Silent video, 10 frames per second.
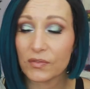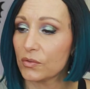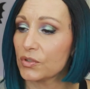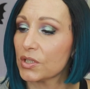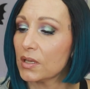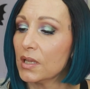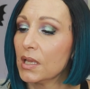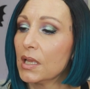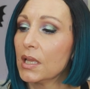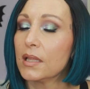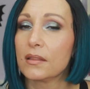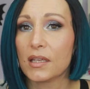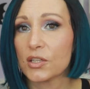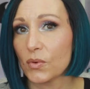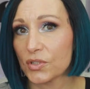Revolution.
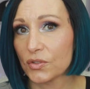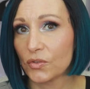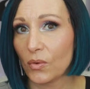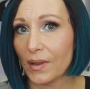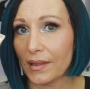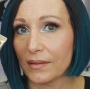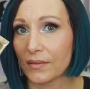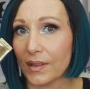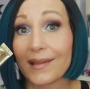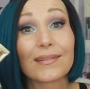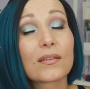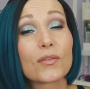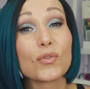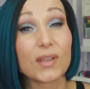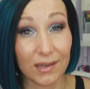This was too light and
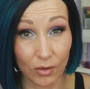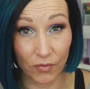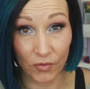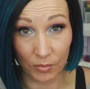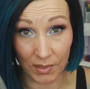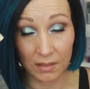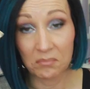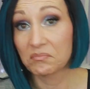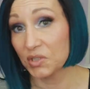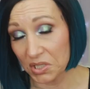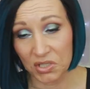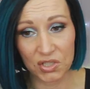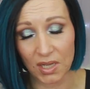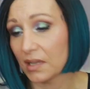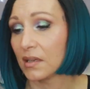too yellow for me. Just
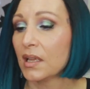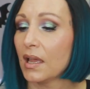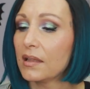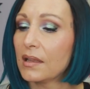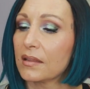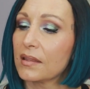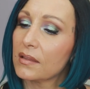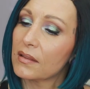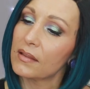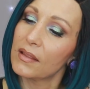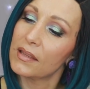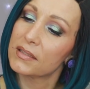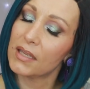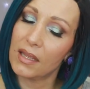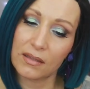saying. And I think that they
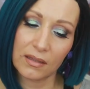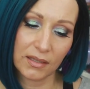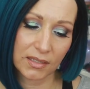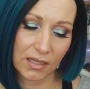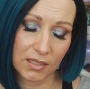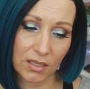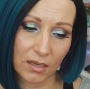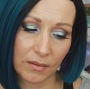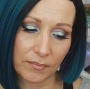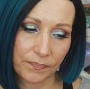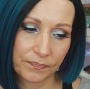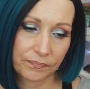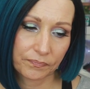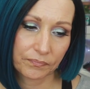say that this is... Um,